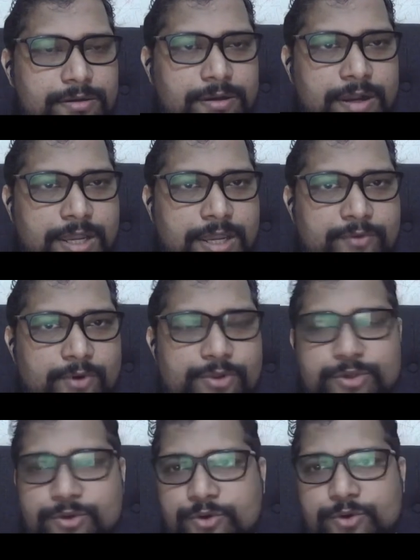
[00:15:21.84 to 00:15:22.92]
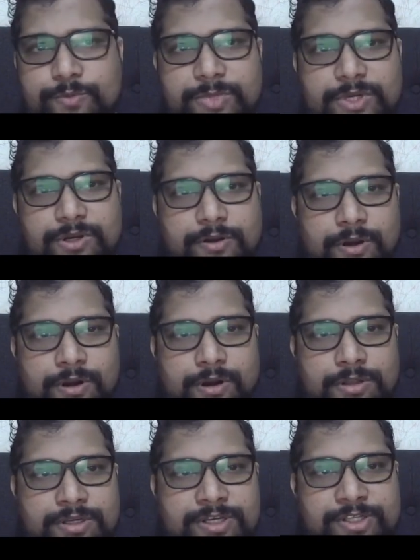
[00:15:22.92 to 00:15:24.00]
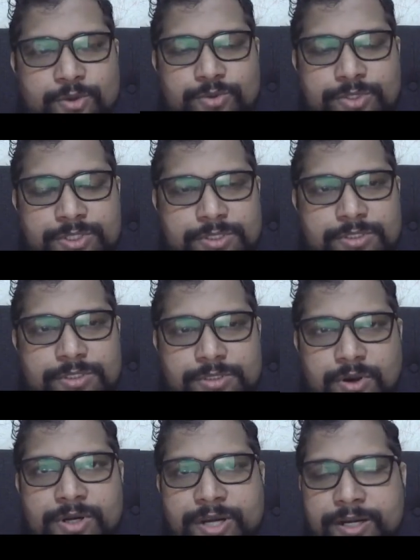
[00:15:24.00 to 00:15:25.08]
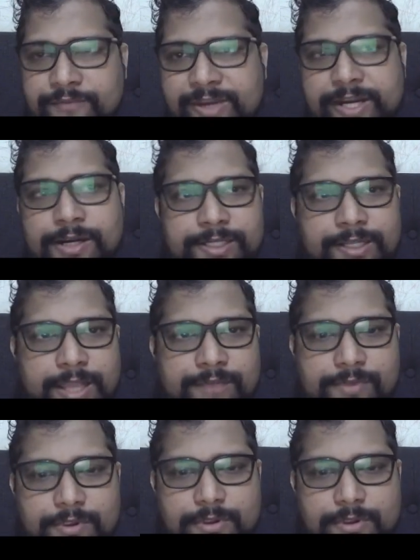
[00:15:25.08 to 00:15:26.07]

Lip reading: I have also grouped the resources on their difficulty level.